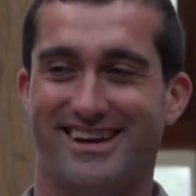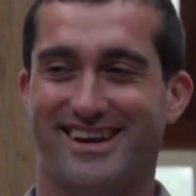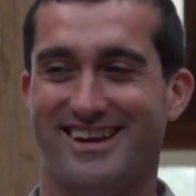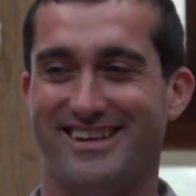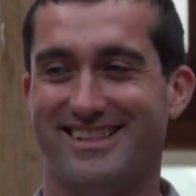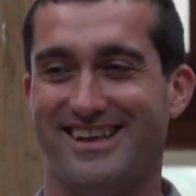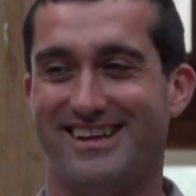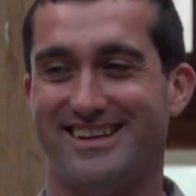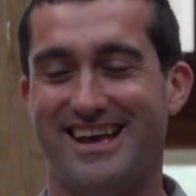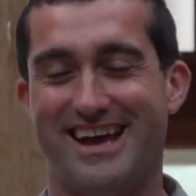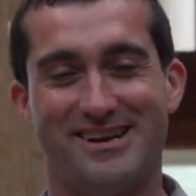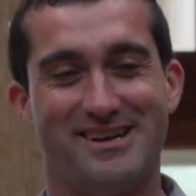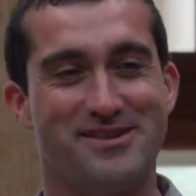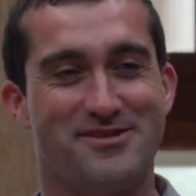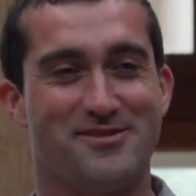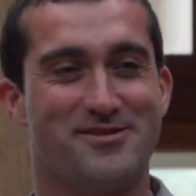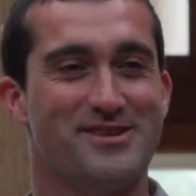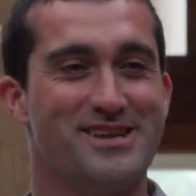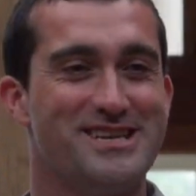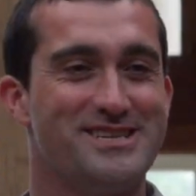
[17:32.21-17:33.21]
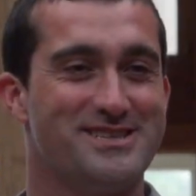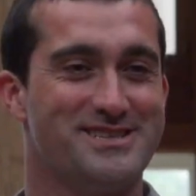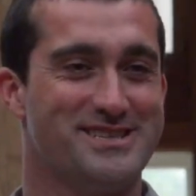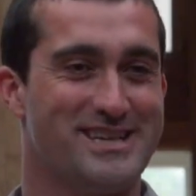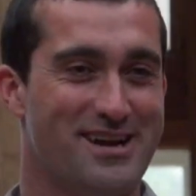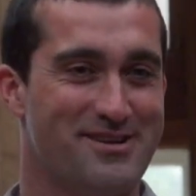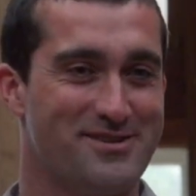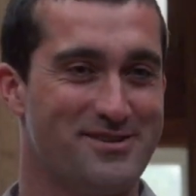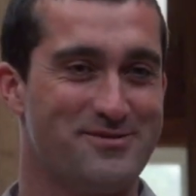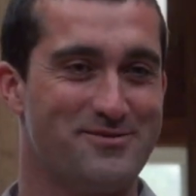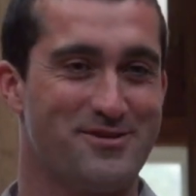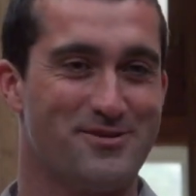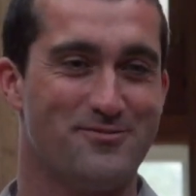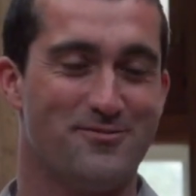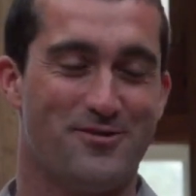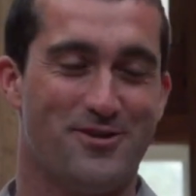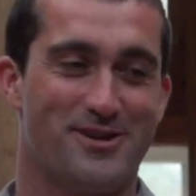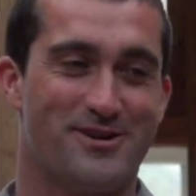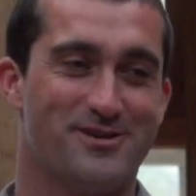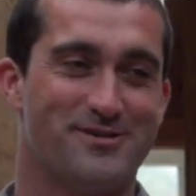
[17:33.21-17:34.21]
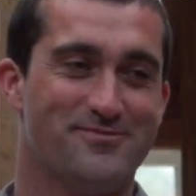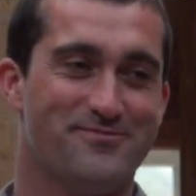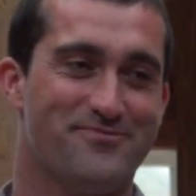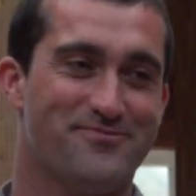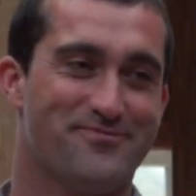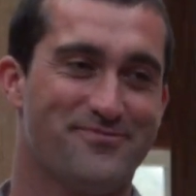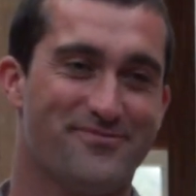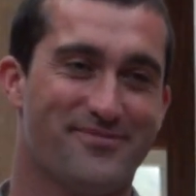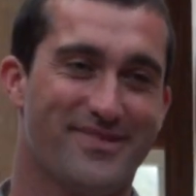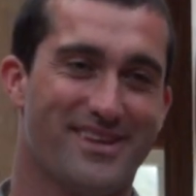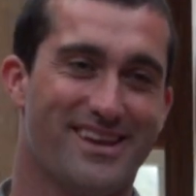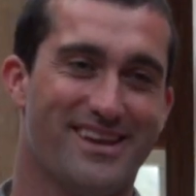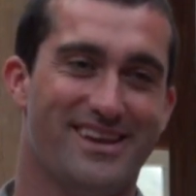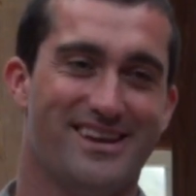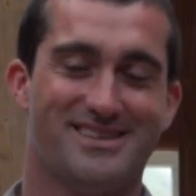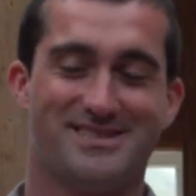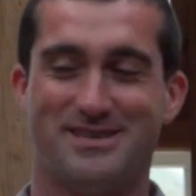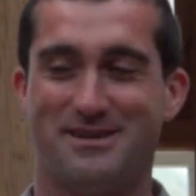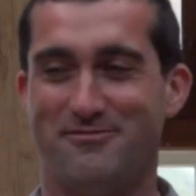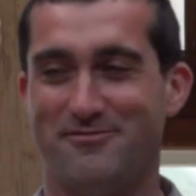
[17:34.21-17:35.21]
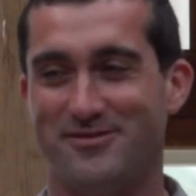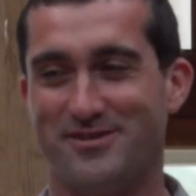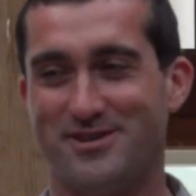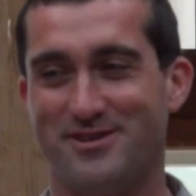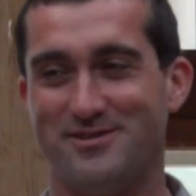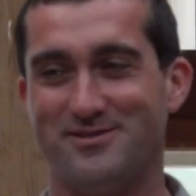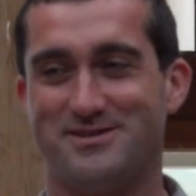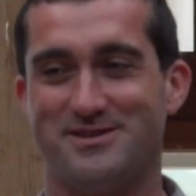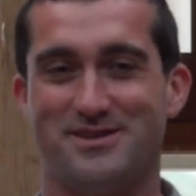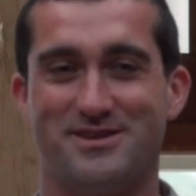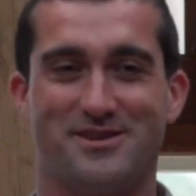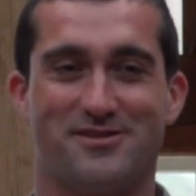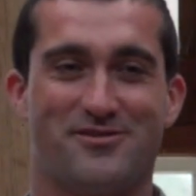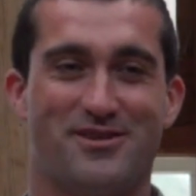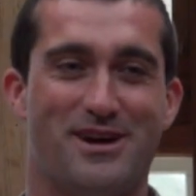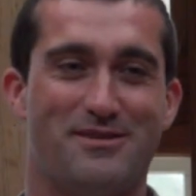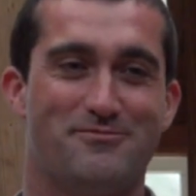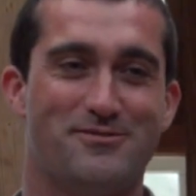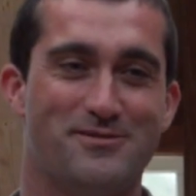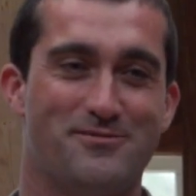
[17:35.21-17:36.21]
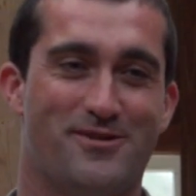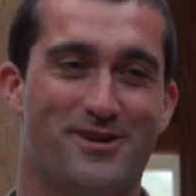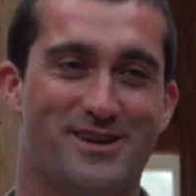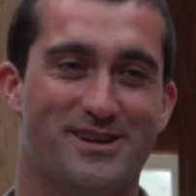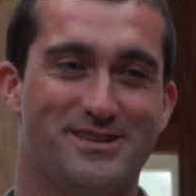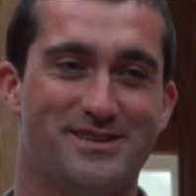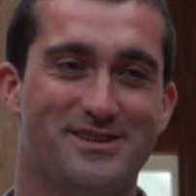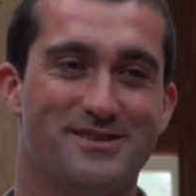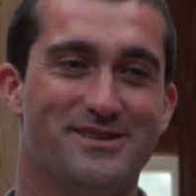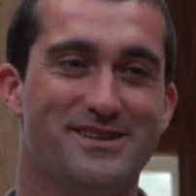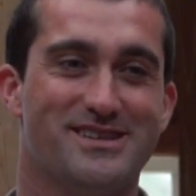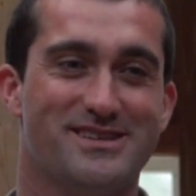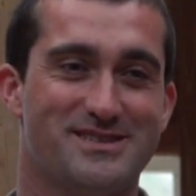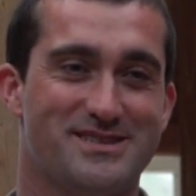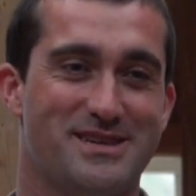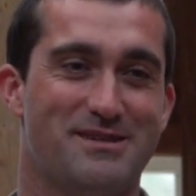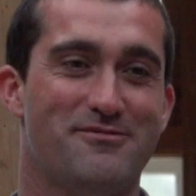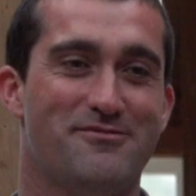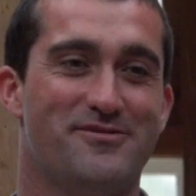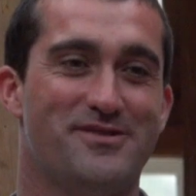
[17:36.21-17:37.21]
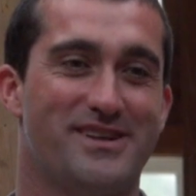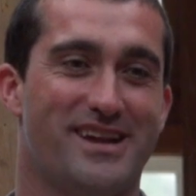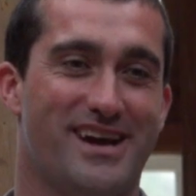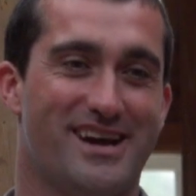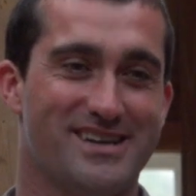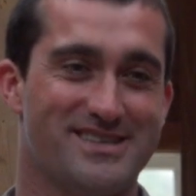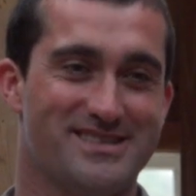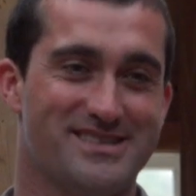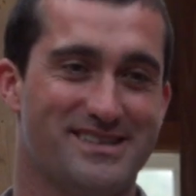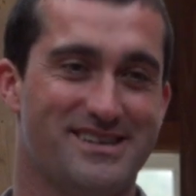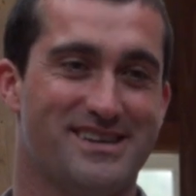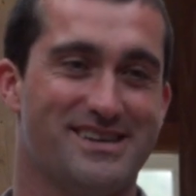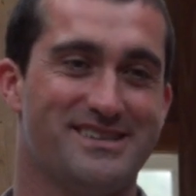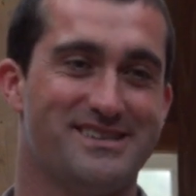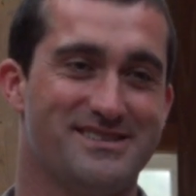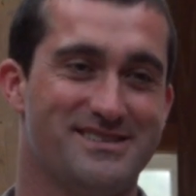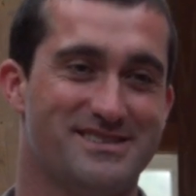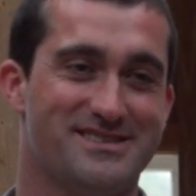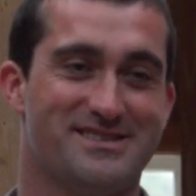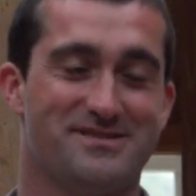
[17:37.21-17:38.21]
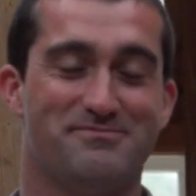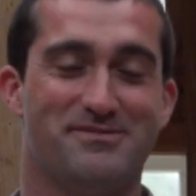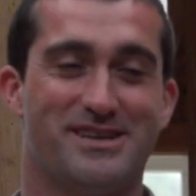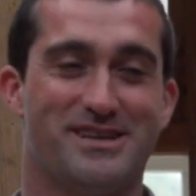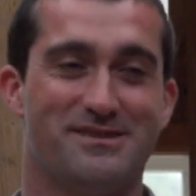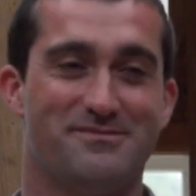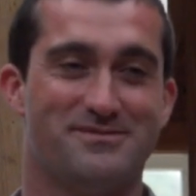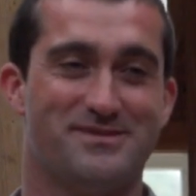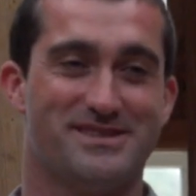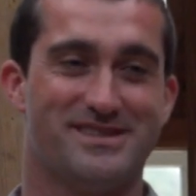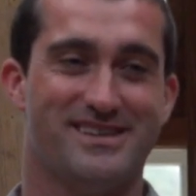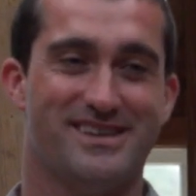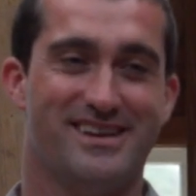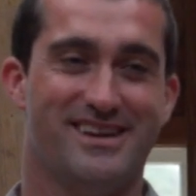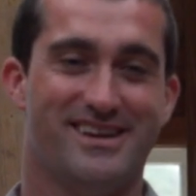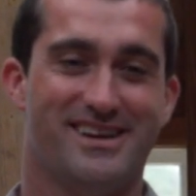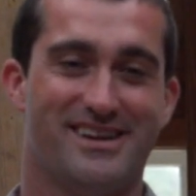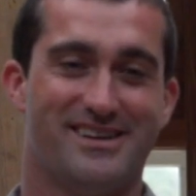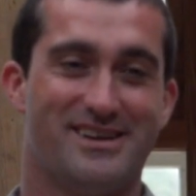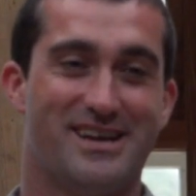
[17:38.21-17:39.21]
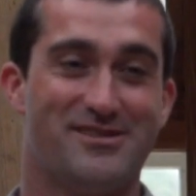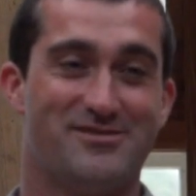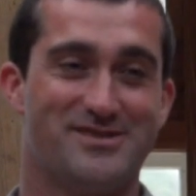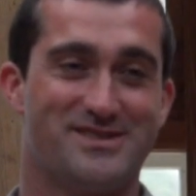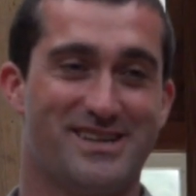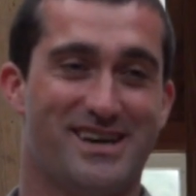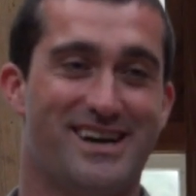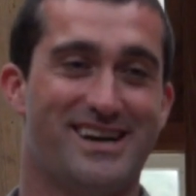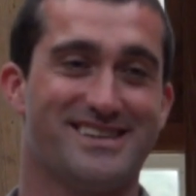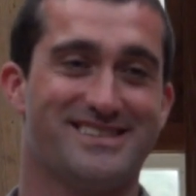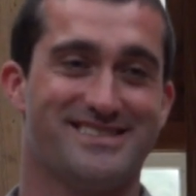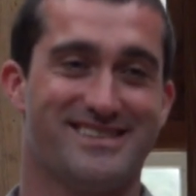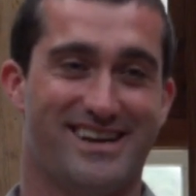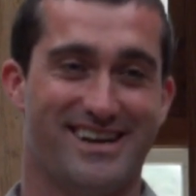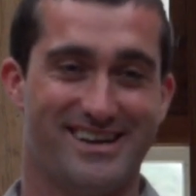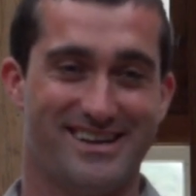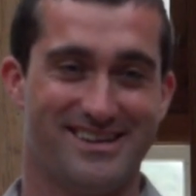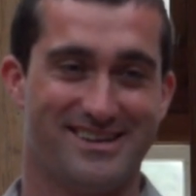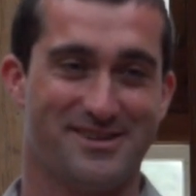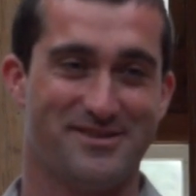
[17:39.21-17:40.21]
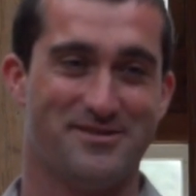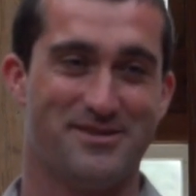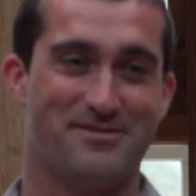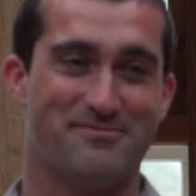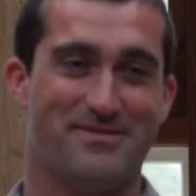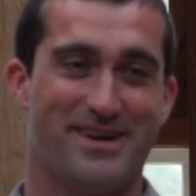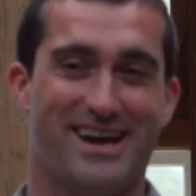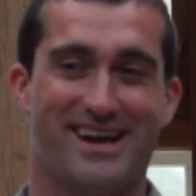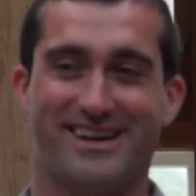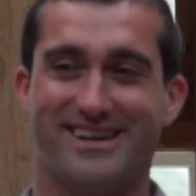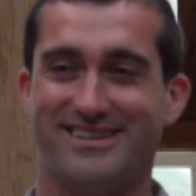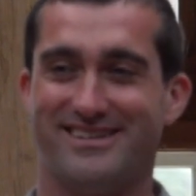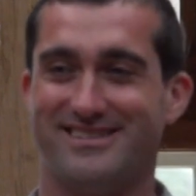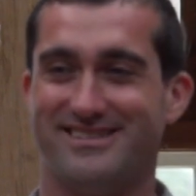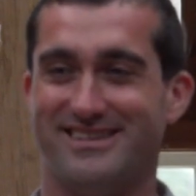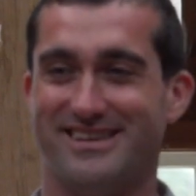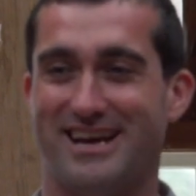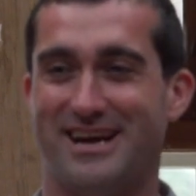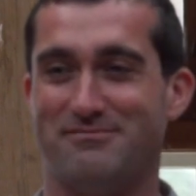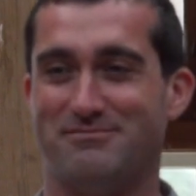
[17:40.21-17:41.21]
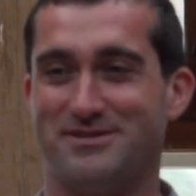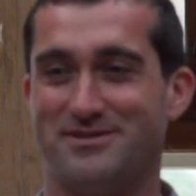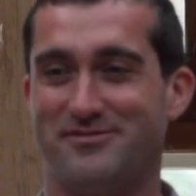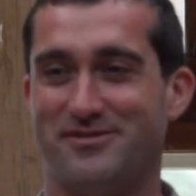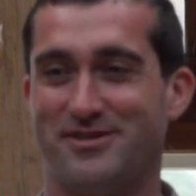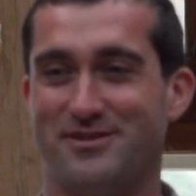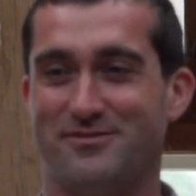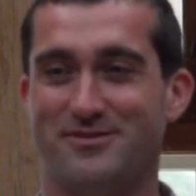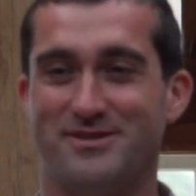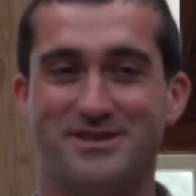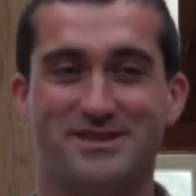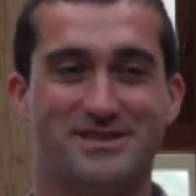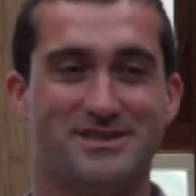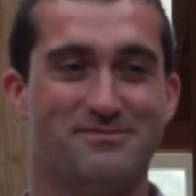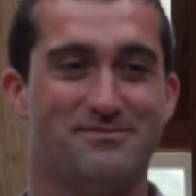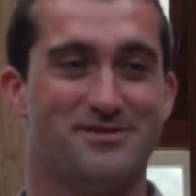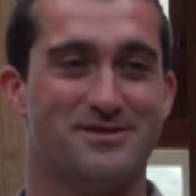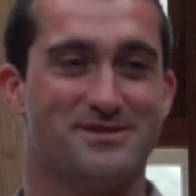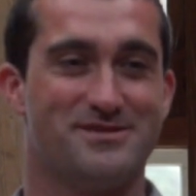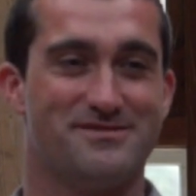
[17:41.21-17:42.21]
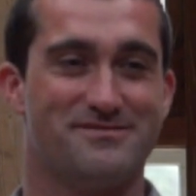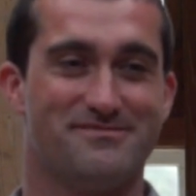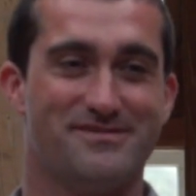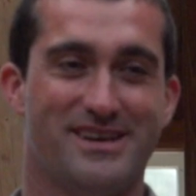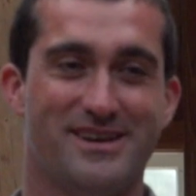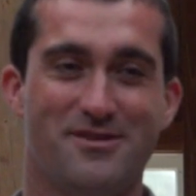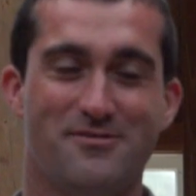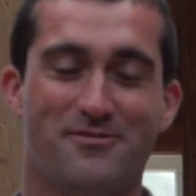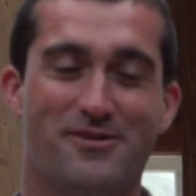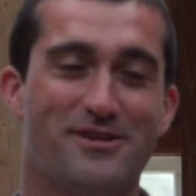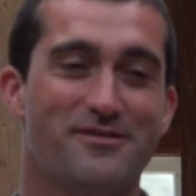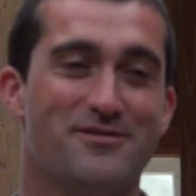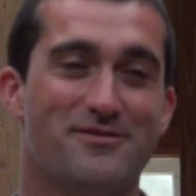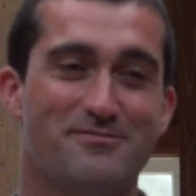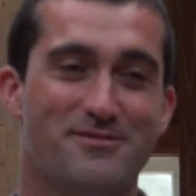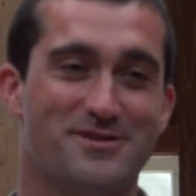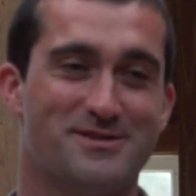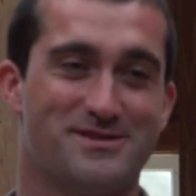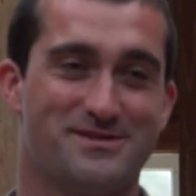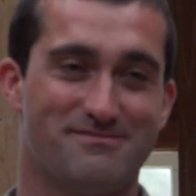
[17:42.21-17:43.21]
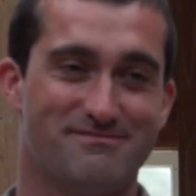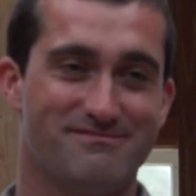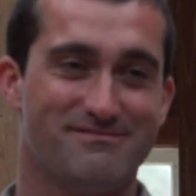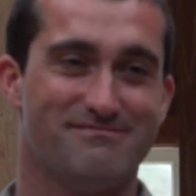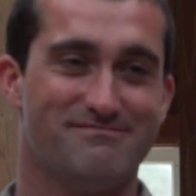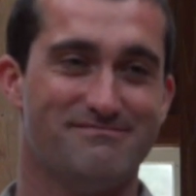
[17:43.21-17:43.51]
And then that either leaches out into our water, some of it goes to the crop we want it to, and some of it oxidizes and becomes nitrous oxide going back into the atmosphere, which is the most, one of the most